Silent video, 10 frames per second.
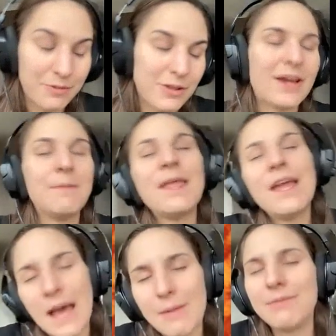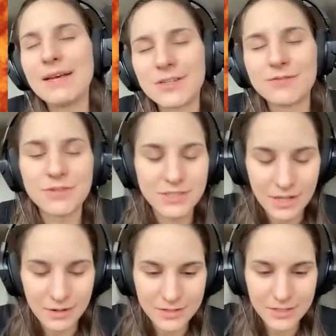happened. Okay, I mean, Musk of course
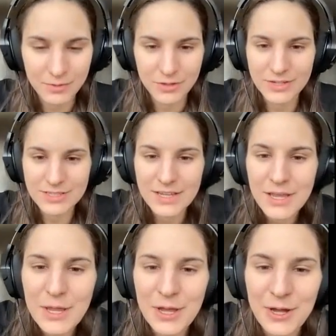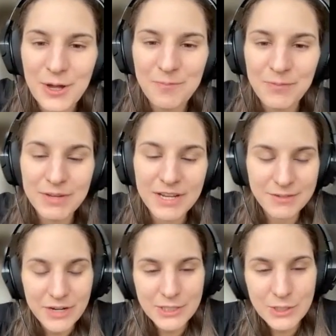calculated with the risk, but
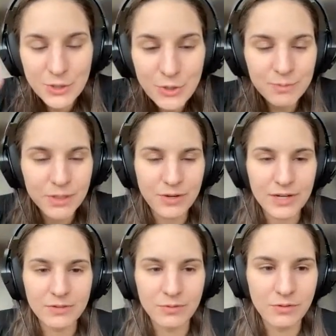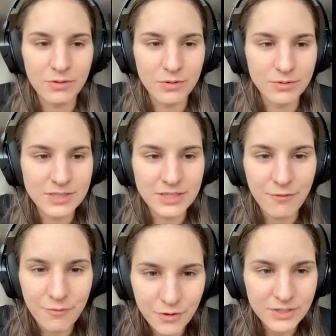it's a very stupid way to lose
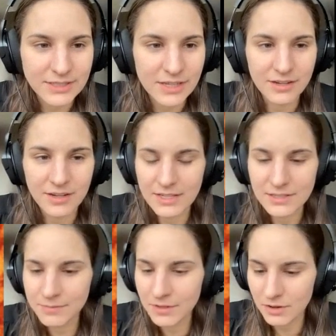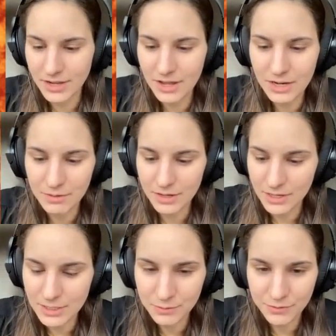40 satellites. Okay, anyway,
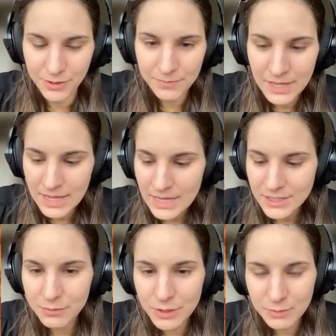let's move on. So